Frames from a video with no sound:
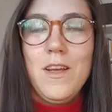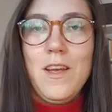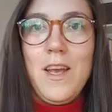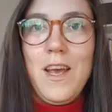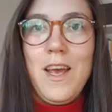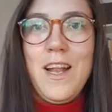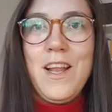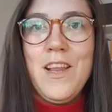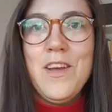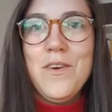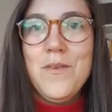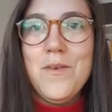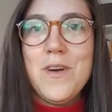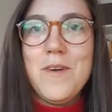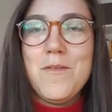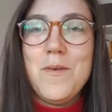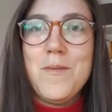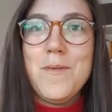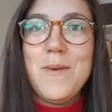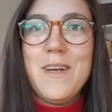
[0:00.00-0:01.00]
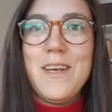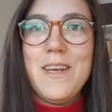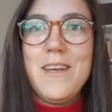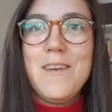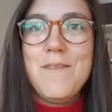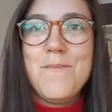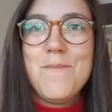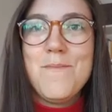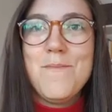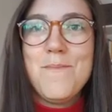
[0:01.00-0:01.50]
Hello
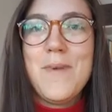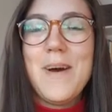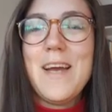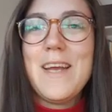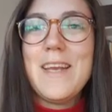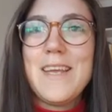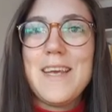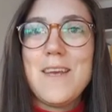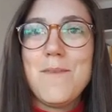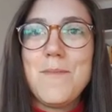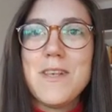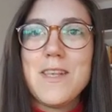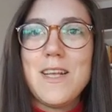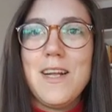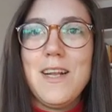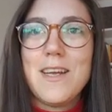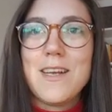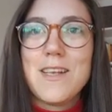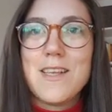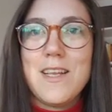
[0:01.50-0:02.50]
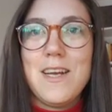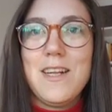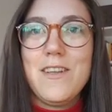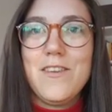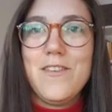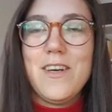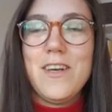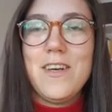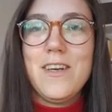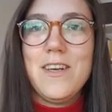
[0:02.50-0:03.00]
everybody, my name is
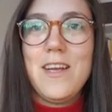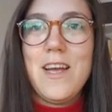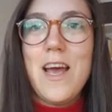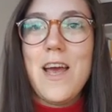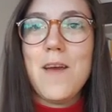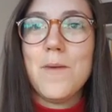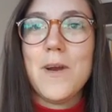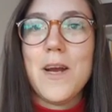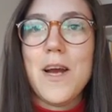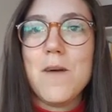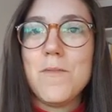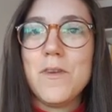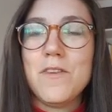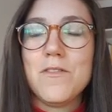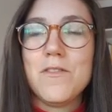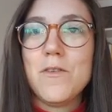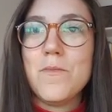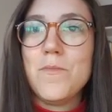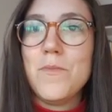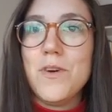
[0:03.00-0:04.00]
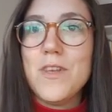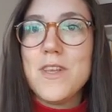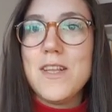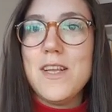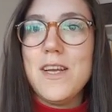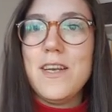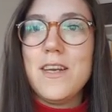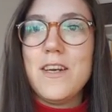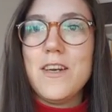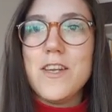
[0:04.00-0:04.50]
Alexandra. I'm coming from
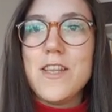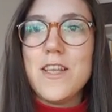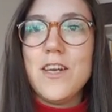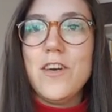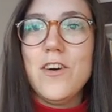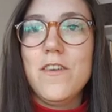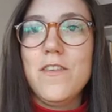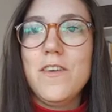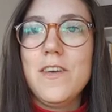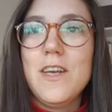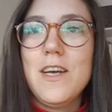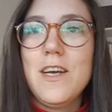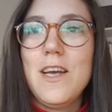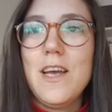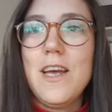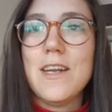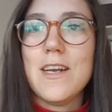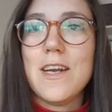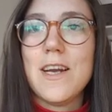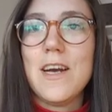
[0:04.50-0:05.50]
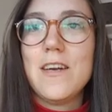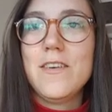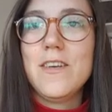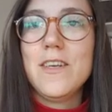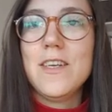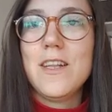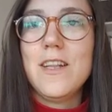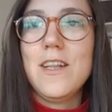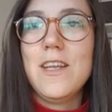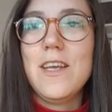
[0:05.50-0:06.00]
Bosnia and Herzegovina and
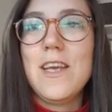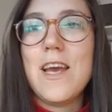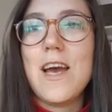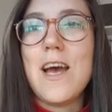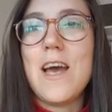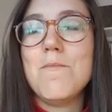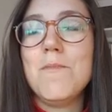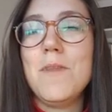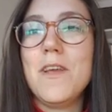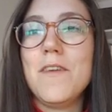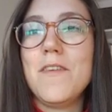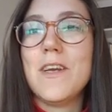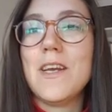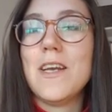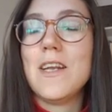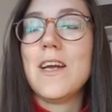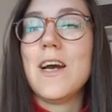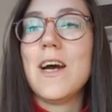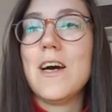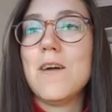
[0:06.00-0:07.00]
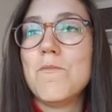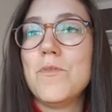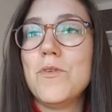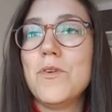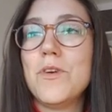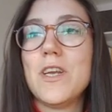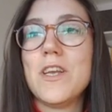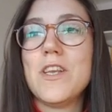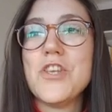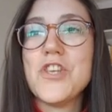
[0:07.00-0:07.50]
currently I'm living in
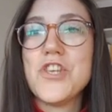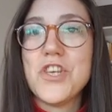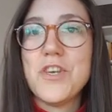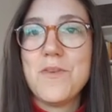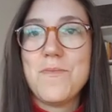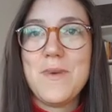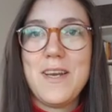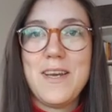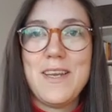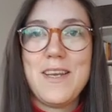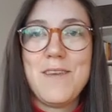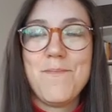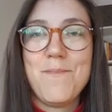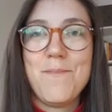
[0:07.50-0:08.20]
Hamburg in Germany.